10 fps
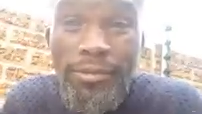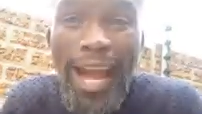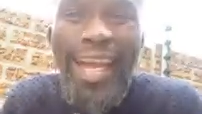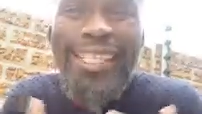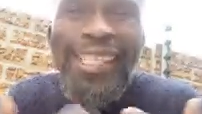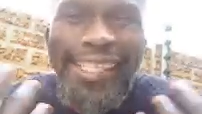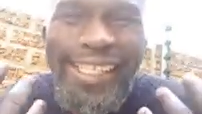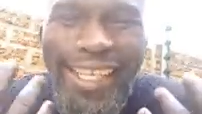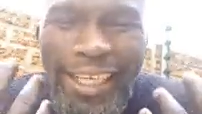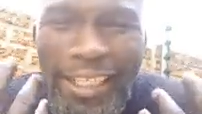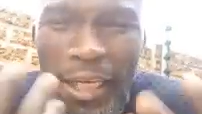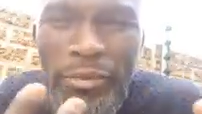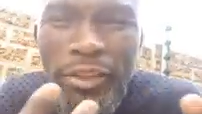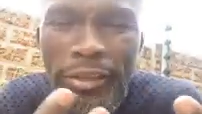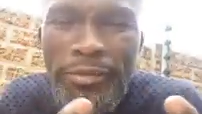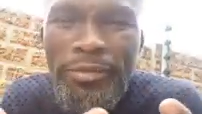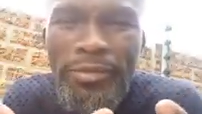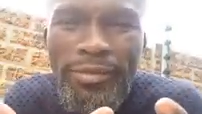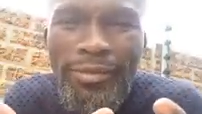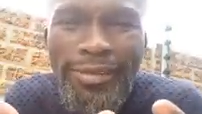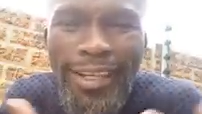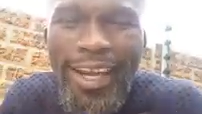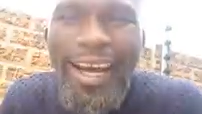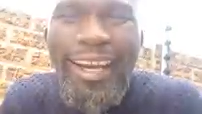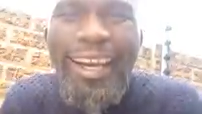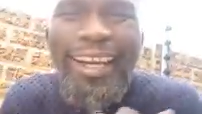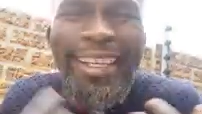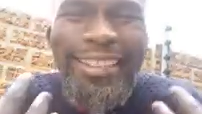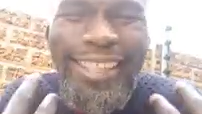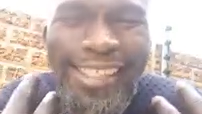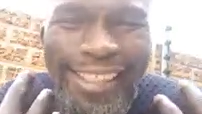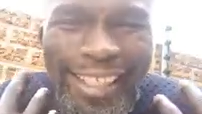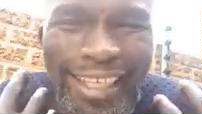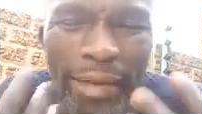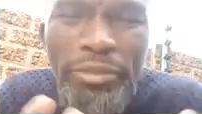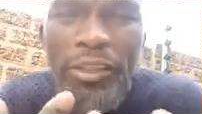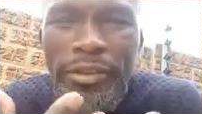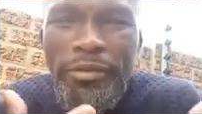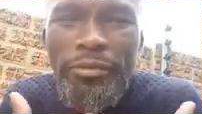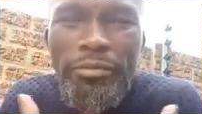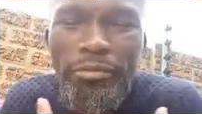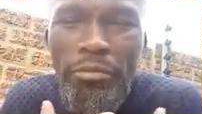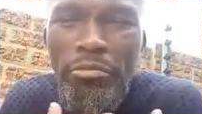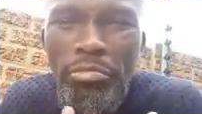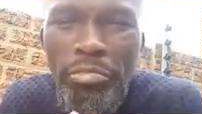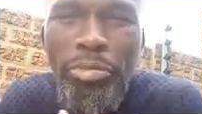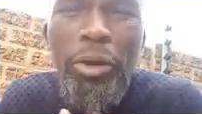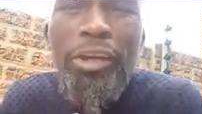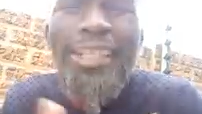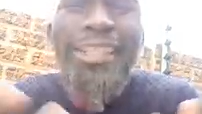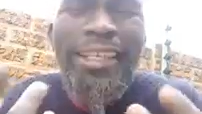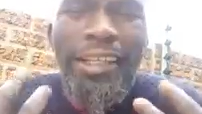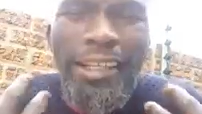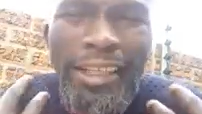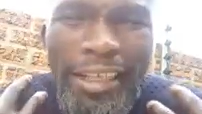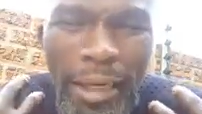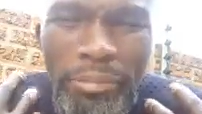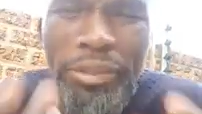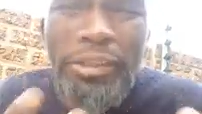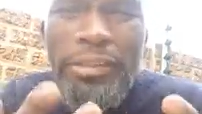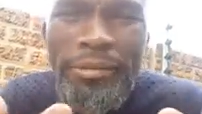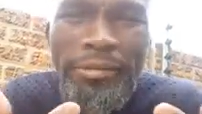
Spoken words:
artistically captured, religiously captured, politically captured,